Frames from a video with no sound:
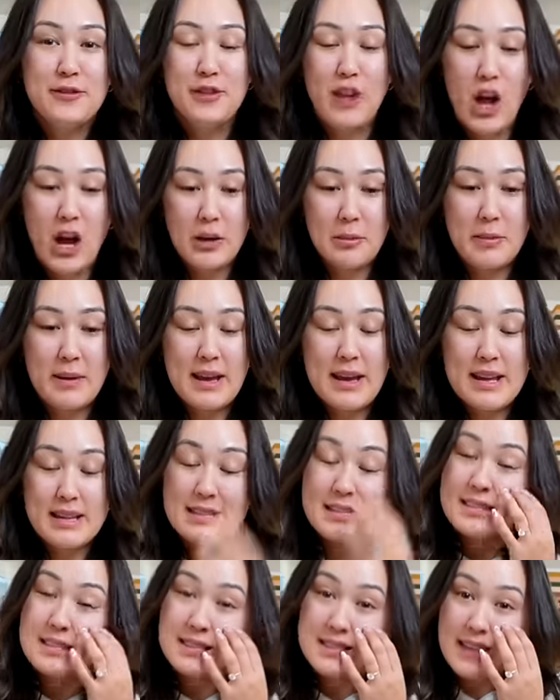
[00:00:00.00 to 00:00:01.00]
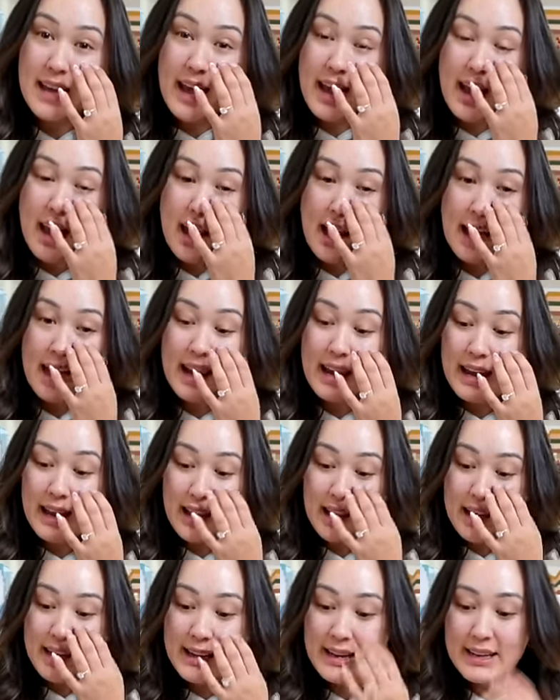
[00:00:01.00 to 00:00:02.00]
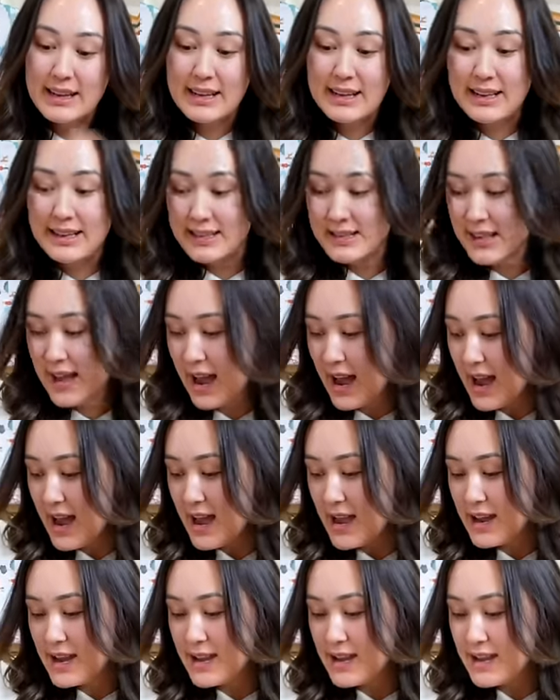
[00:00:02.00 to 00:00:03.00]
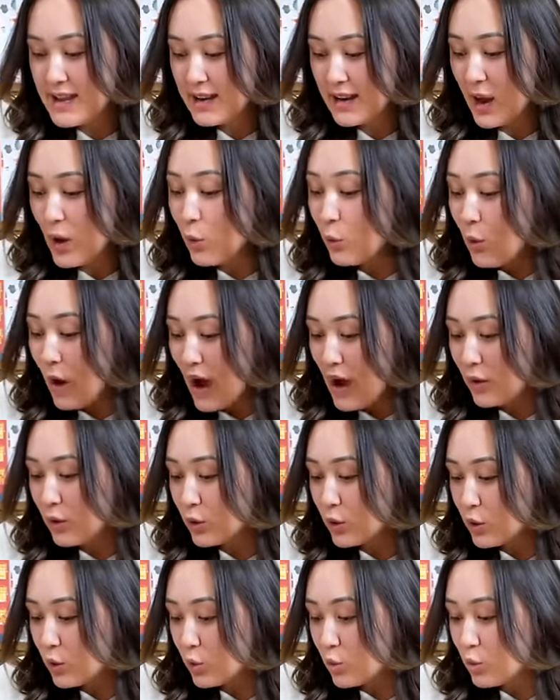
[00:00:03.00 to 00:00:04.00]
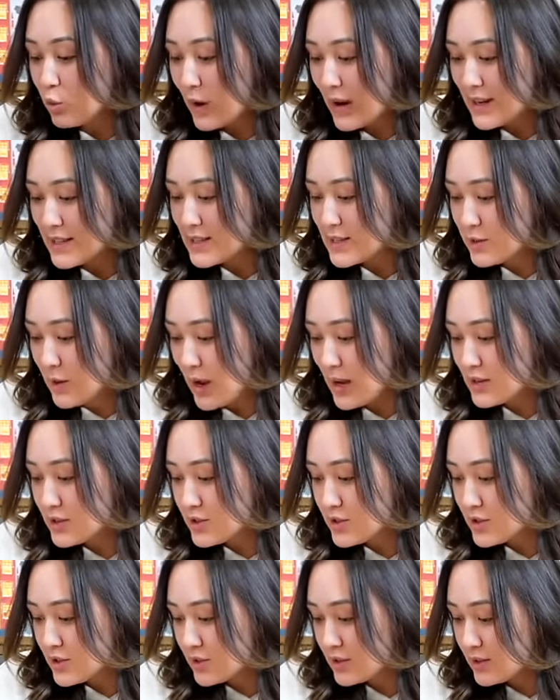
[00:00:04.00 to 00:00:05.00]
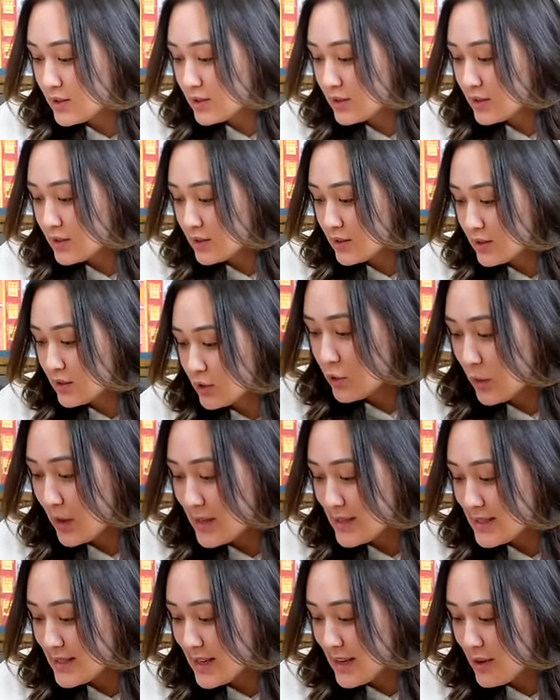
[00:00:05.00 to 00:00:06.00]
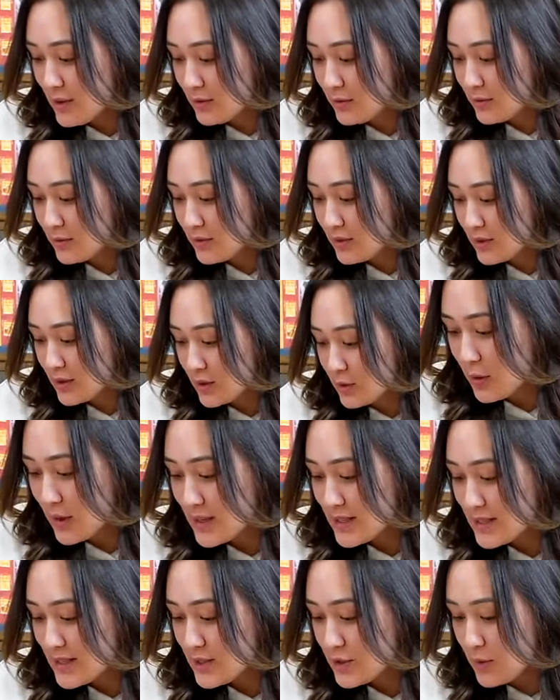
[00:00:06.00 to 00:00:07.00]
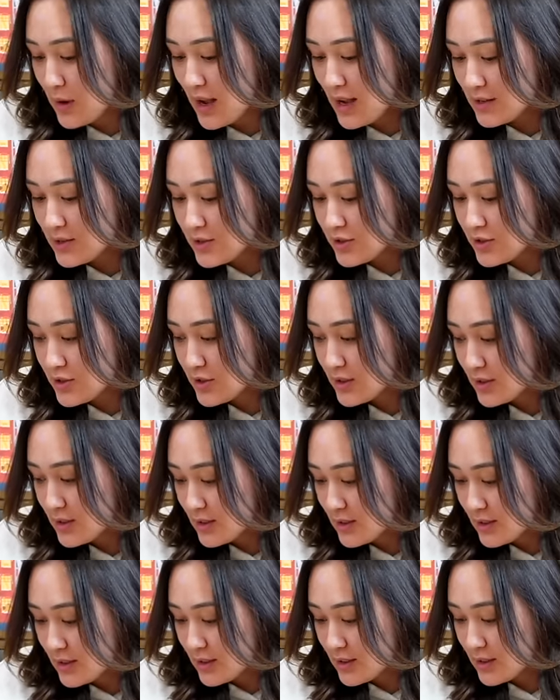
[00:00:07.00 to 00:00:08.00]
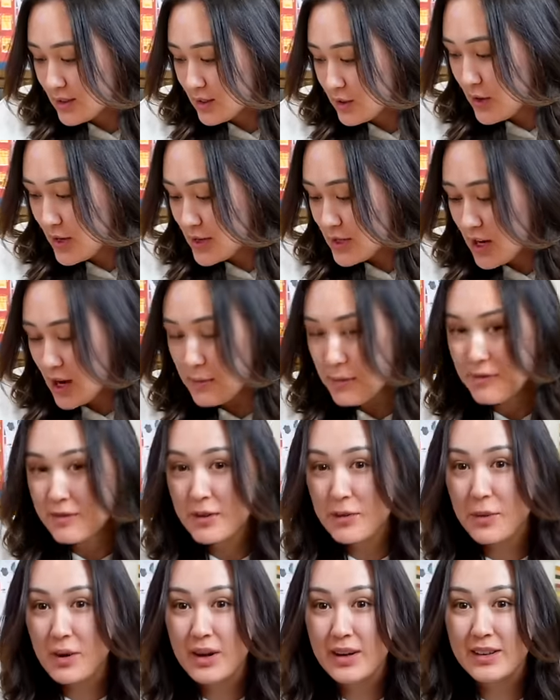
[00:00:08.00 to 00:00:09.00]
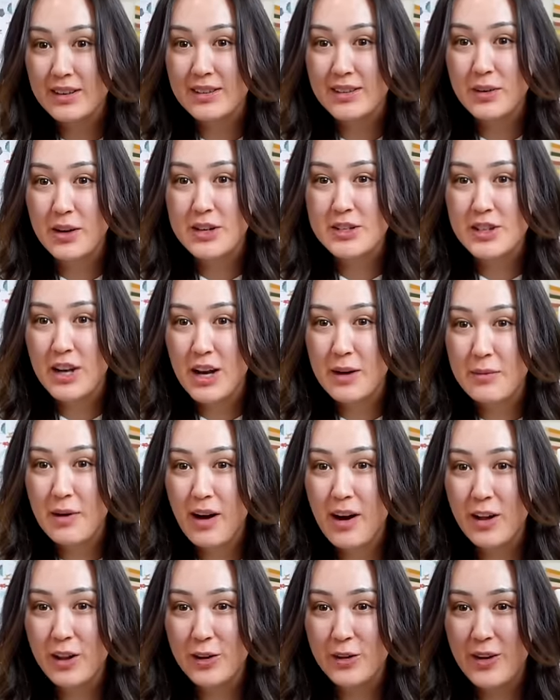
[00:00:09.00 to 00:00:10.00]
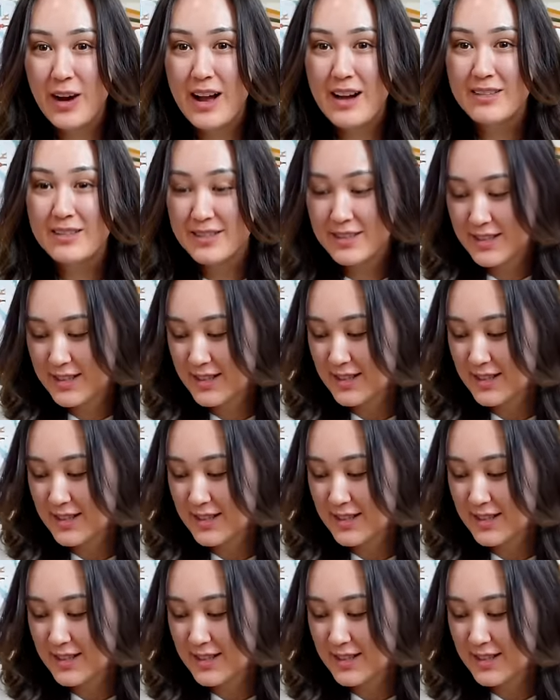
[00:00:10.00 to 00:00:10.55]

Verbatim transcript: Vlogmas day 10. Wow, great stretch. Great sniff, great stretch. Great job, everyone. Great job all around.